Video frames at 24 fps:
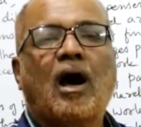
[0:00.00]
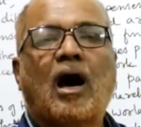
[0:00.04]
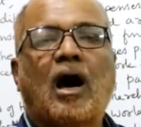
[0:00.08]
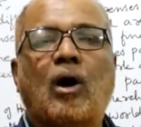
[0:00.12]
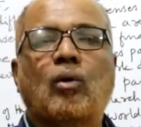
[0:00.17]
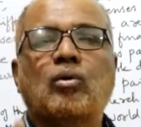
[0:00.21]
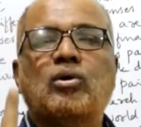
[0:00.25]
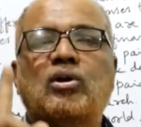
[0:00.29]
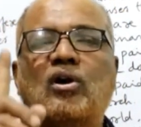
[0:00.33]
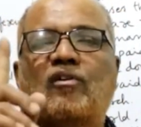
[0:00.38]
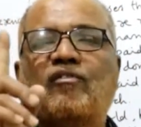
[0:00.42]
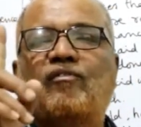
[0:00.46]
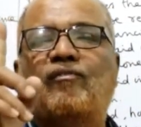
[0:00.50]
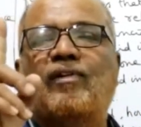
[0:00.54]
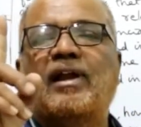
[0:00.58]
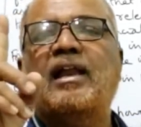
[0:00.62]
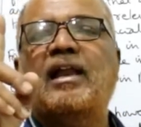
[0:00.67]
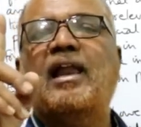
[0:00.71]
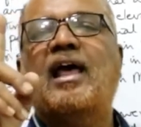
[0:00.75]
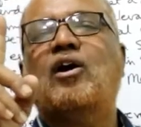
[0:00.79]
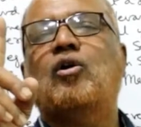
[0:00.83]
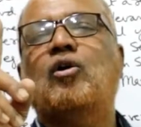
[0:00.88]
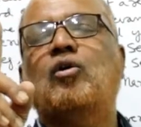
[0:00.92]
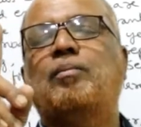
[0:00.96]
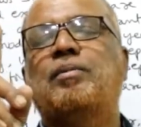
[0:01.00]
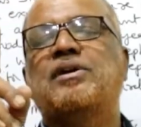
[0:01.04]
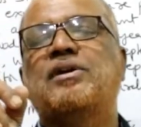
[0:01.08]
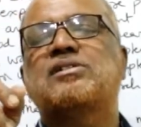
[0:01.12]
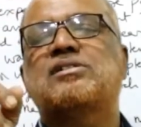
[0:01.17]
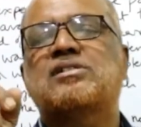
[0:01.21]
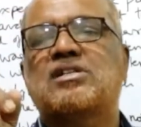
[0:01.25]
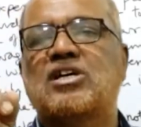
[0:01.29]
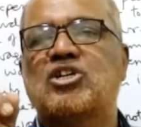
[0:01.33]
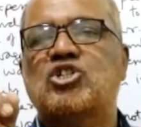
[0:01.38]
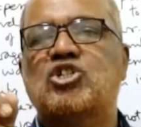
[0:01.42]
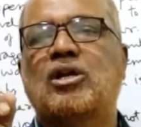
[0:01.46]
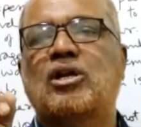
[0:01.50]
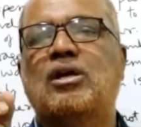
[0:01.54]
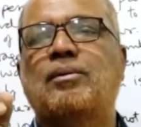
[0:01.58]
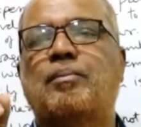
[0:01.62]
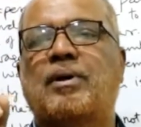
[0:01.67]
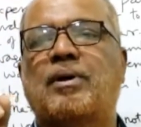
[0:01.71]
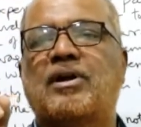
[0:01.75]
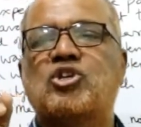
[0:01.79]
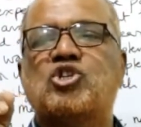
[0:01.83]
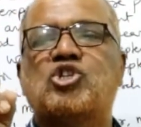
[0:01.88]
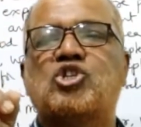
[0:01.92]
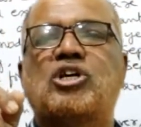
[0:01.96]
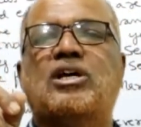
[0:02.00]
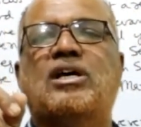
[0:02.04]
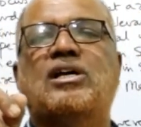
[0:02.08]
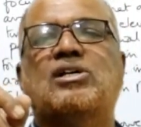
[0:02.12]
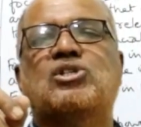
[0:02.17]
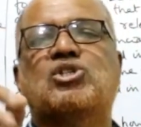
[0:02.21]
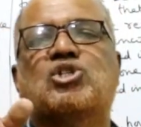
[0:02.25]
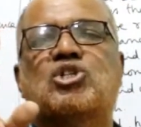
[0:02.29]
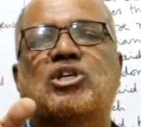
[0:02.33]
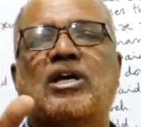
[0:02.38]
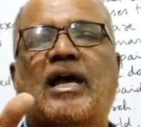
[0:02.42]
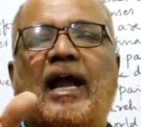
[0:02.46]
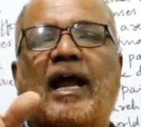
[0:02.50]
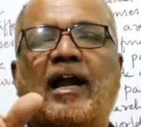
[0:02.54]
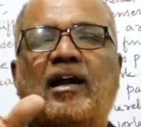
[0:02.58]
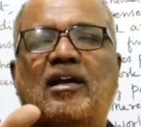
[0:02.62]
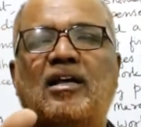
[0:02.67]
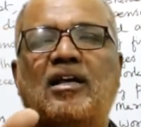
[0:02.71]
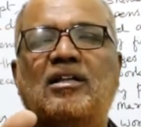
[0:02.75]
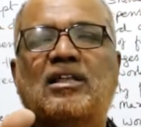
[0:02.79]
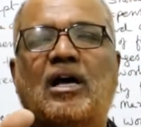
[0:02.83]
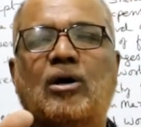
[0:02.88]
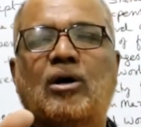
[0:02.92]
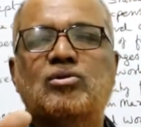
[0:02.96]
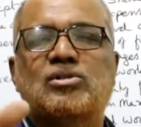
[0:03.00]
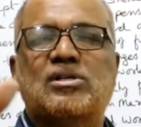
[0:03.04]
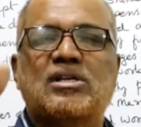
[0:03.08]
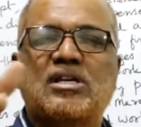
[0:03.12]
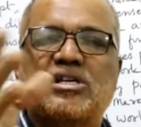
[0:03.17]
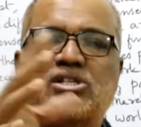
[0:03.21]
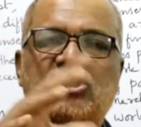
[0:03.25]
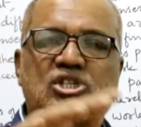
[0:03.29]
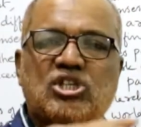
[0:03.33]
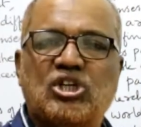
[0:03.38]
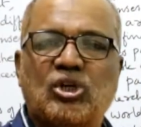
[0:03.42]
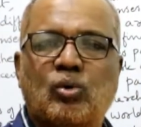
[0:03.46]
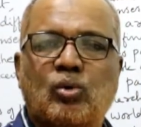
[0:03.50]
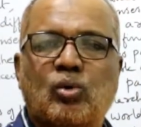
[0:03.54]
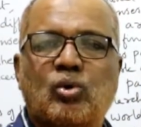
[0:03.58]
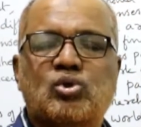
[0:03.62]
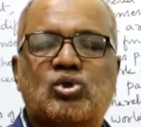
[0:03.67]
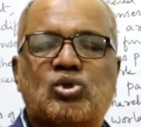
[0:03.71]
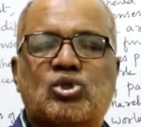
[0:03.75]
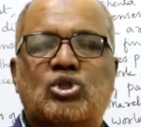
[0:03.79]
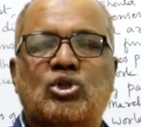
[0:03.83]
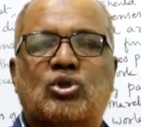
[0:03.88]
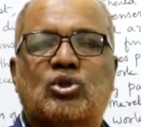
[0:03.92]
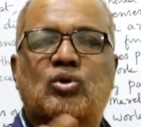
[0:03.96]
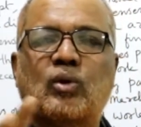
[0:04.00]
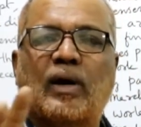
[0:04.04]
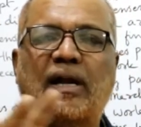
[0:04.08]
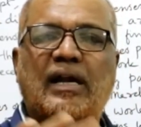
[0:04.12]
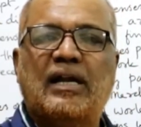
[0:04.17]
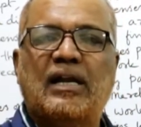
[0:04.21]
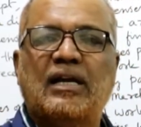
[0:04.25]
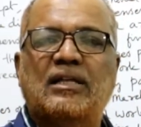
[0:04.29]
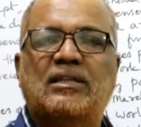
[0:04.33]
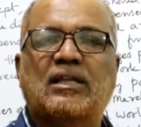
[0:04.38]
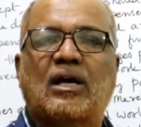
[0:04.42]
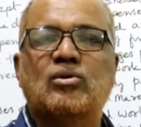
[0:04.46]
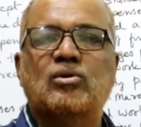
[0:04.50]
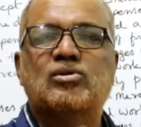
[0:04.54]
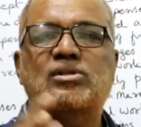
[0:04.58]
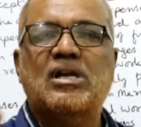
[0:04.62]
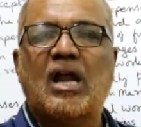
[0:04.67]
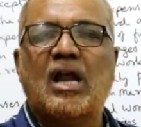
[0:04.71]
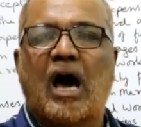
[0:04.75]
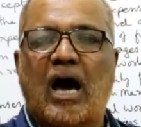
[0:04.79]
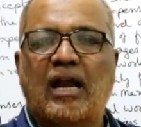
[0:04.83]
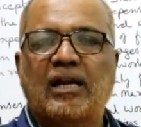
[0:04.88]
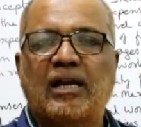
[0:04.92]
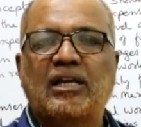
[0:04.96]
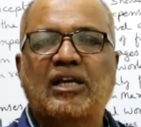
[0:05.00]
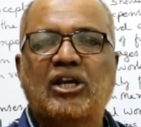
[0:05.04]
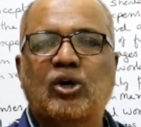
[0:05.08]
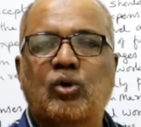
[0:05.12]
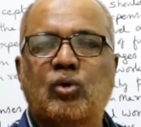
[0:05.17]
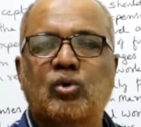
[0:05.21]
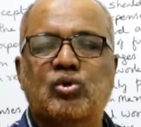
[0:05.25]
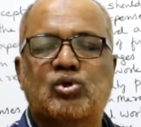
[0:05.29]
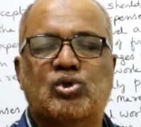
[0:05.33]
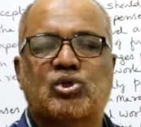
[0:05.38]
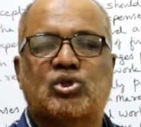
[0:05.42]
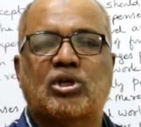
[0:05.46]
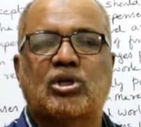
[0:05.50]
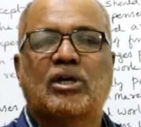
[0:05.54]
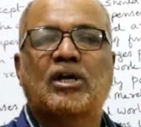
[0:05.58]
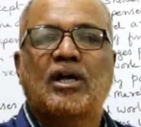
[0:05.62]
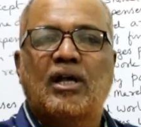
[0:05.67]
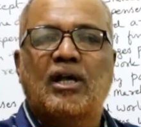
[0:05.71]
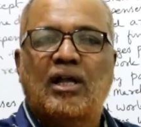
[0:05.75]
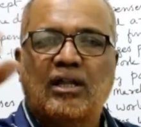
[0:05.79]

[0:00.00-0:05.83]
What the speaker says: Out of 1 lakh rupees stationery purchased, 80,000 is used, 20,000 unused.